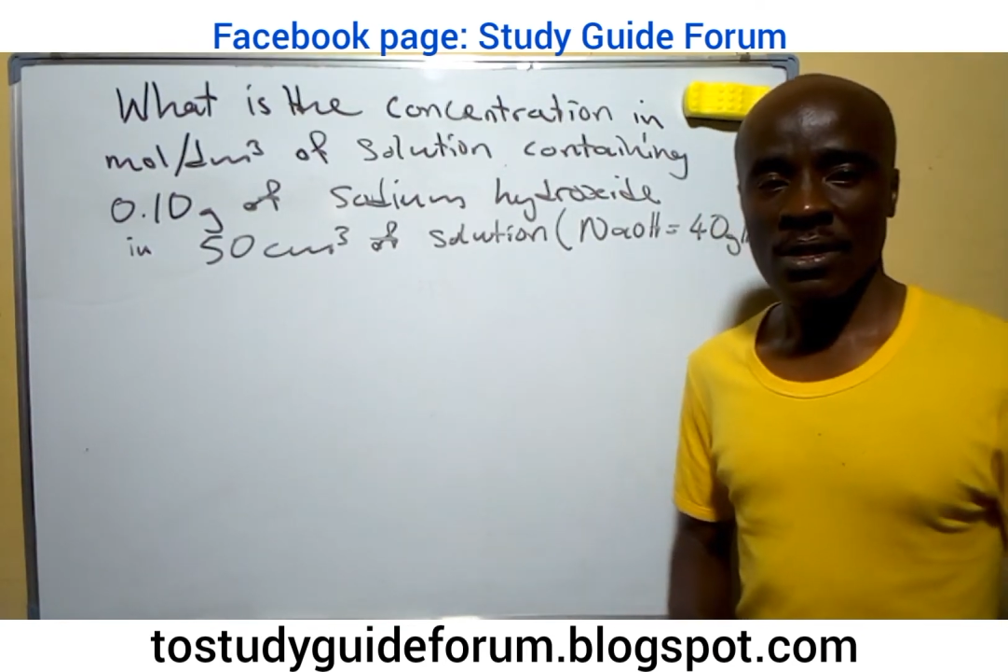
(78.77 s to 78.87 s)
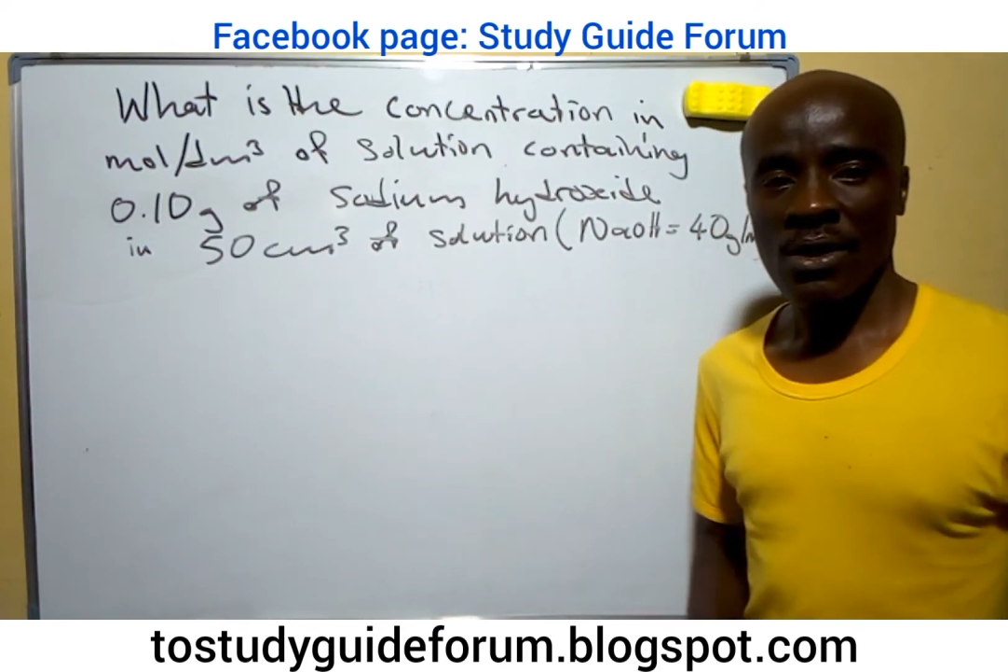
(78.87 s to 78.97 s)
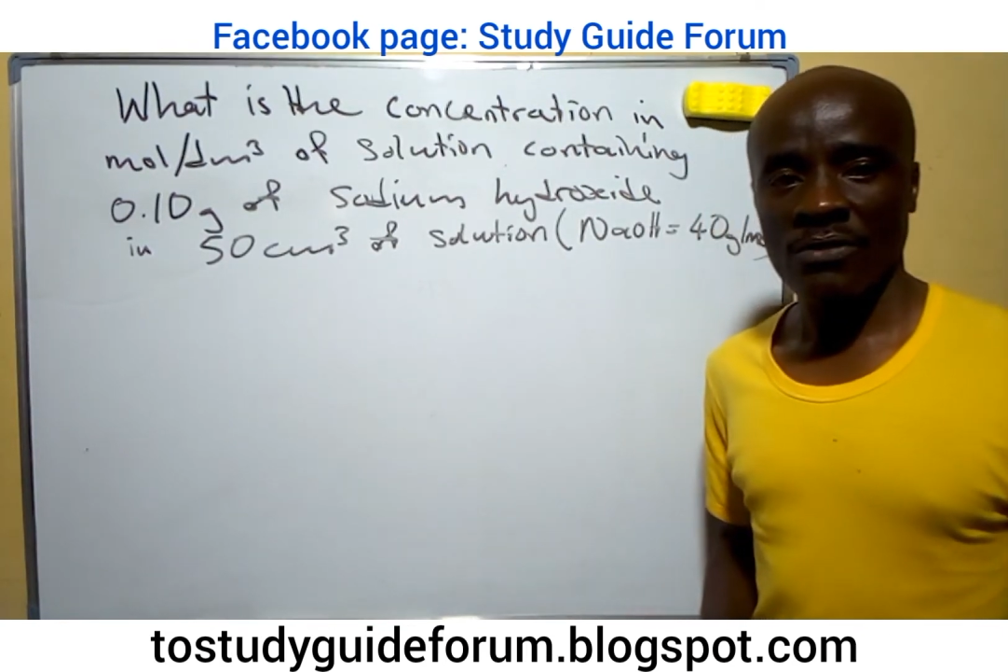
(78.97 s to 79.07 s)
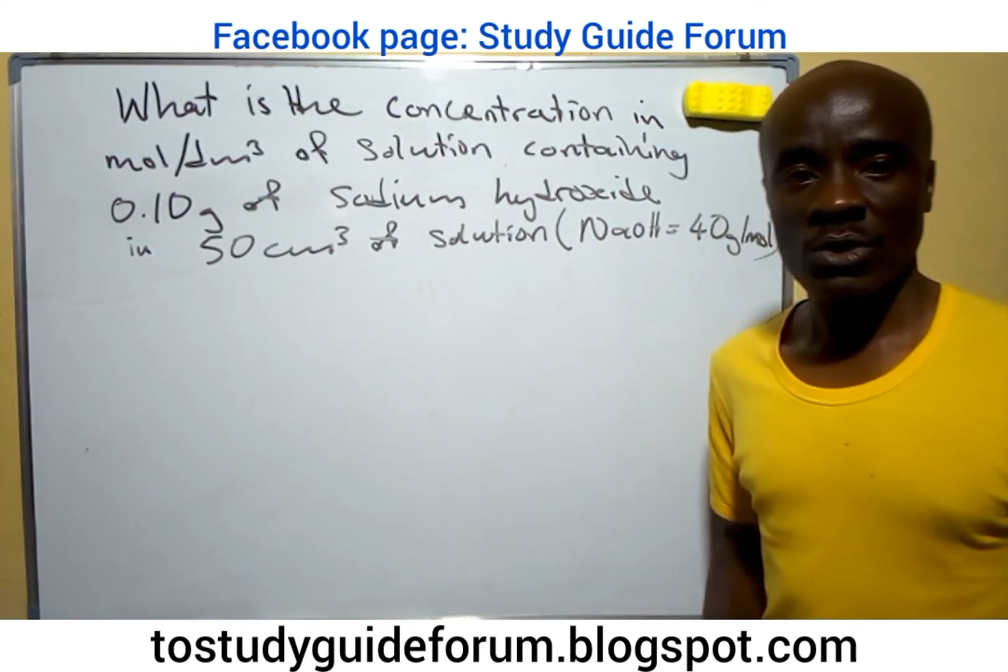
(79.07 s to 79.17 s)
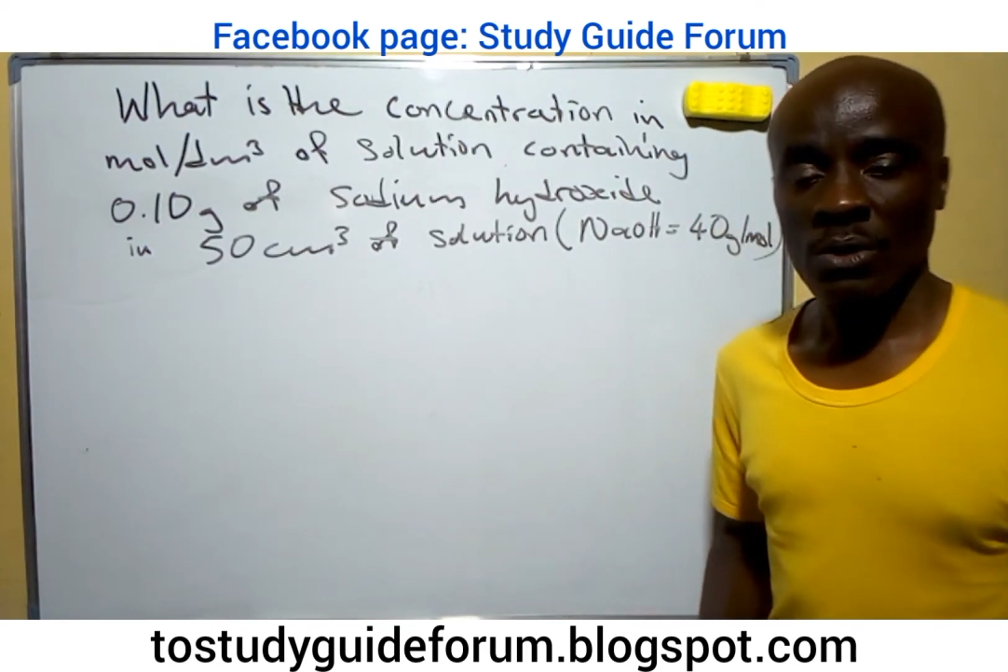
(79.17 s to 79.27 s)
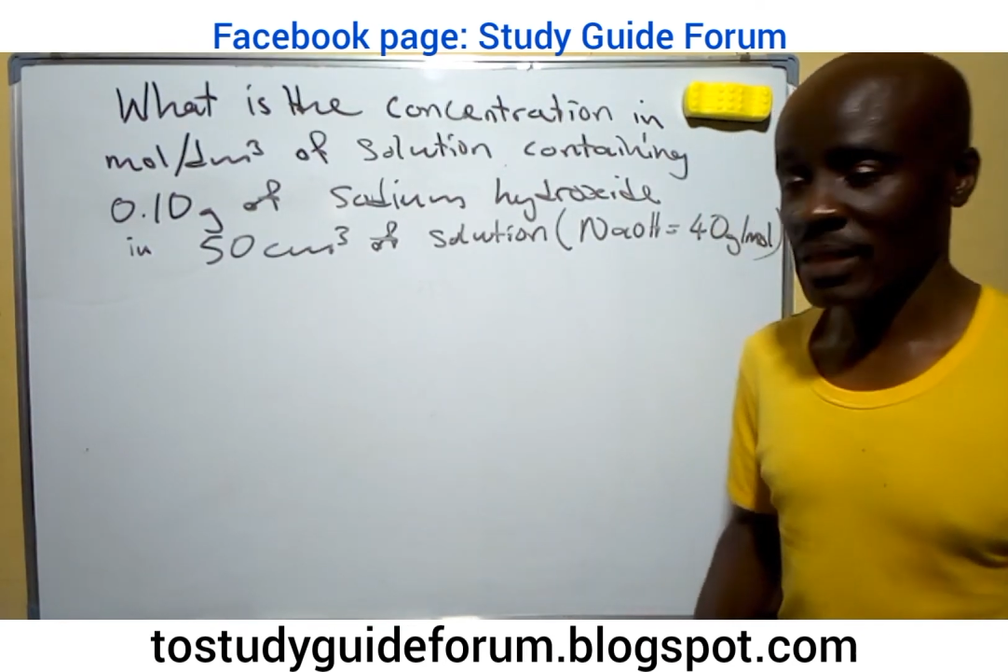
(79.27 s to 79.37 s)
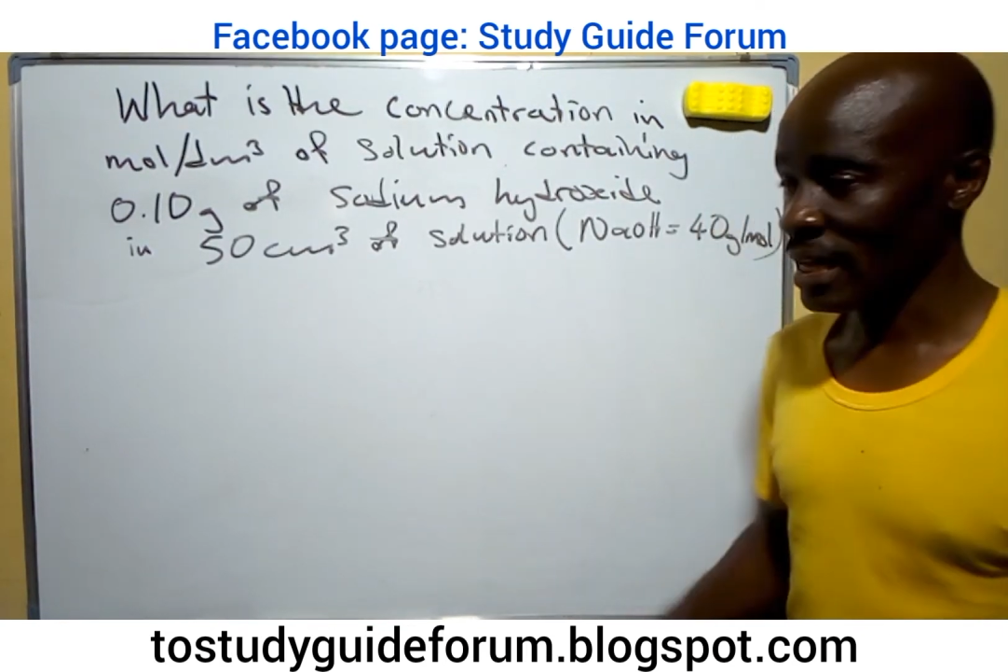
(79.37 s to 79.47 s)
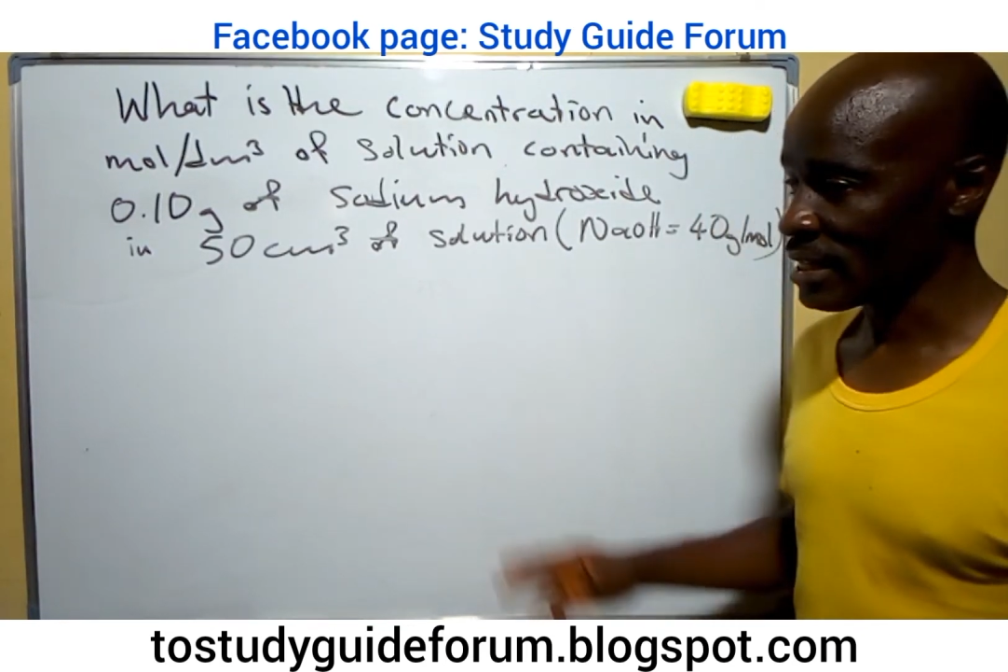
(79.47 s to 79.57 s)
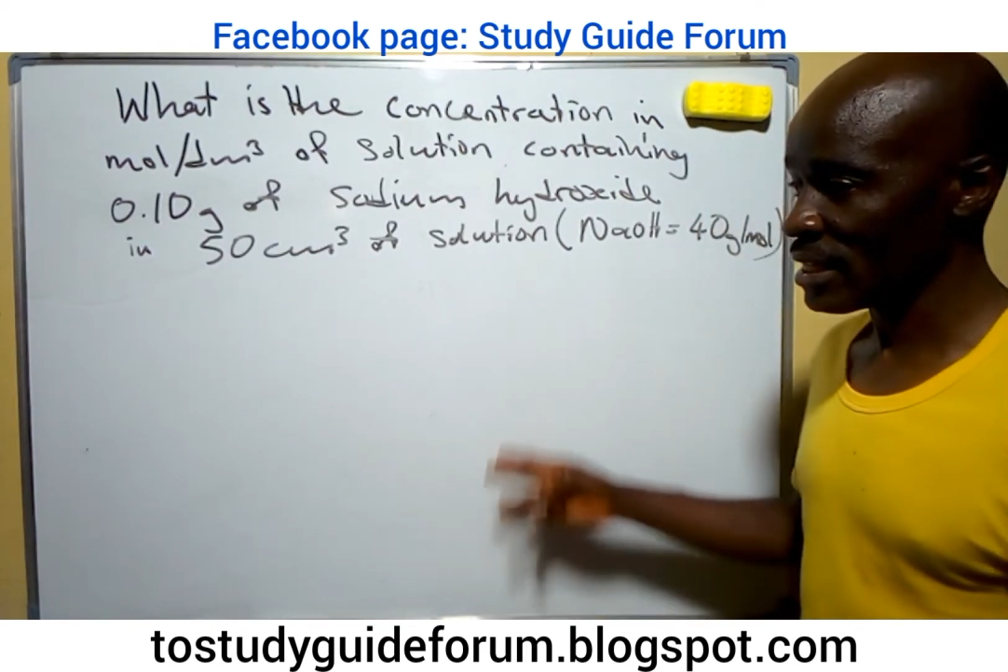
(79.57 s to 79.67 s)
of substance